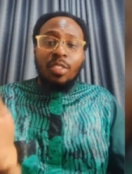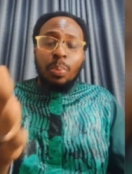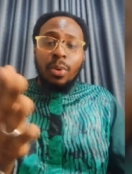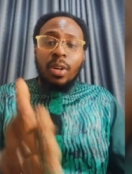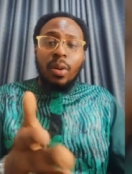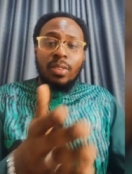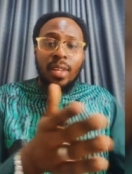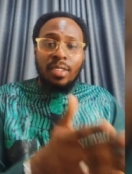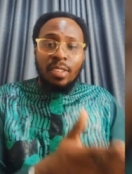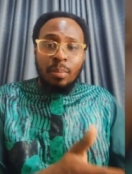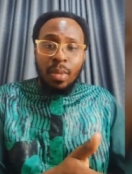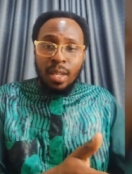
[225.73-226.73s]
products that
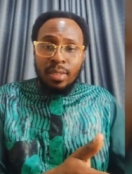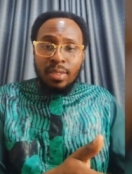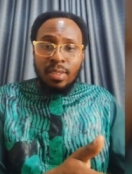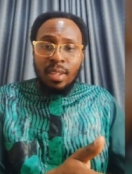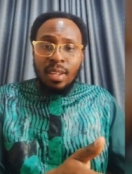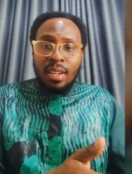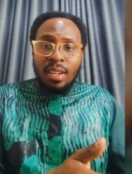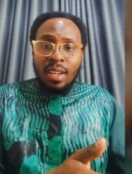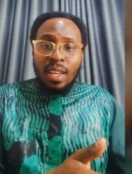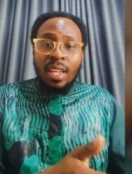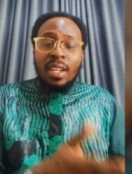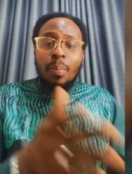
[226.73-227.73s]
she makes,
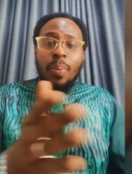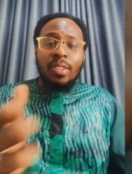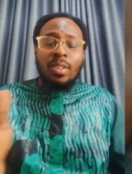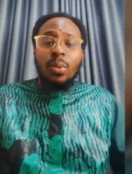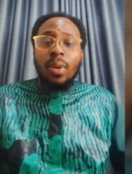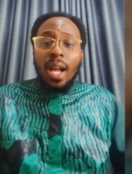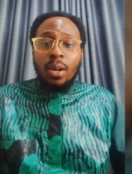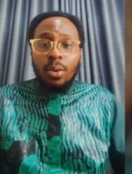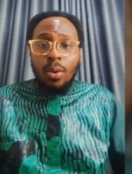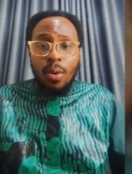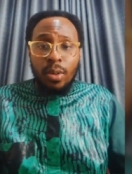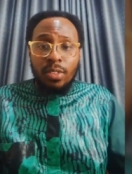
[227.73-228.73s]
in a particular
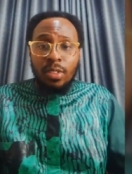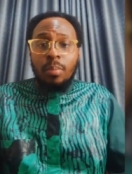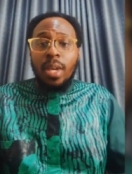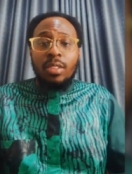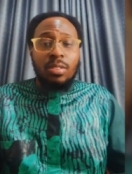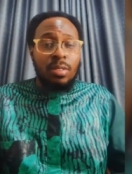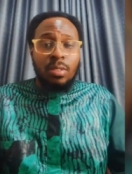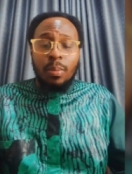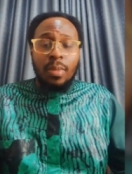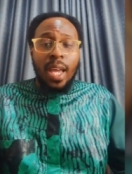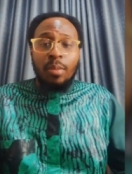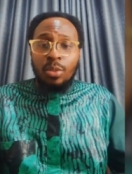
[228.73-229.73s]
cohort, she makes
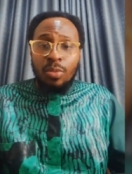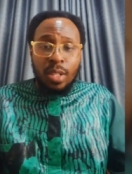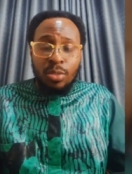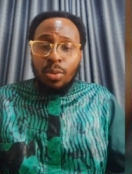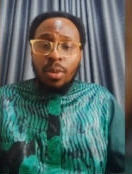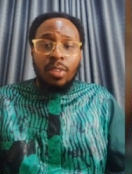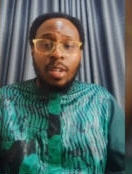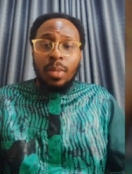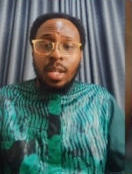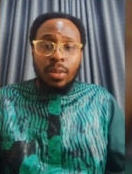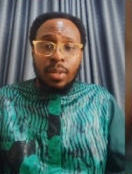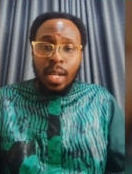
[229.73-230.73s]
sometimes over 200
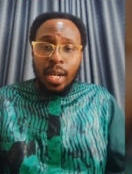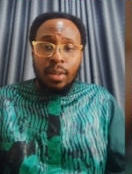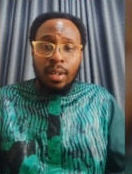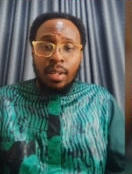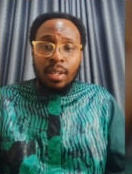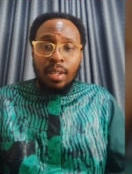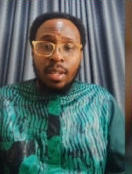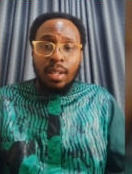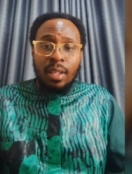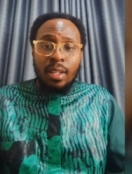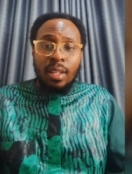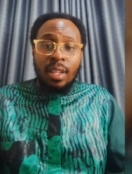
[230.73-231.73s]
million naira.
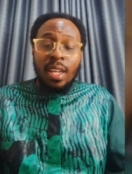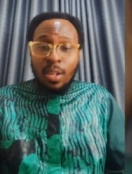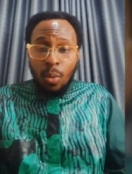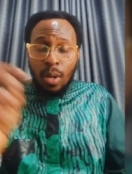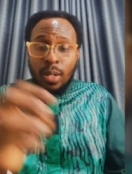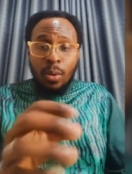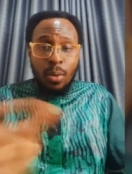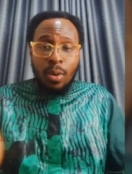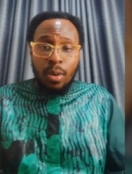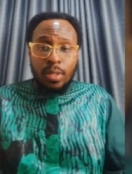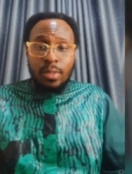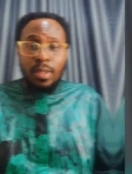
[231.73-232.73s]
In one cohort,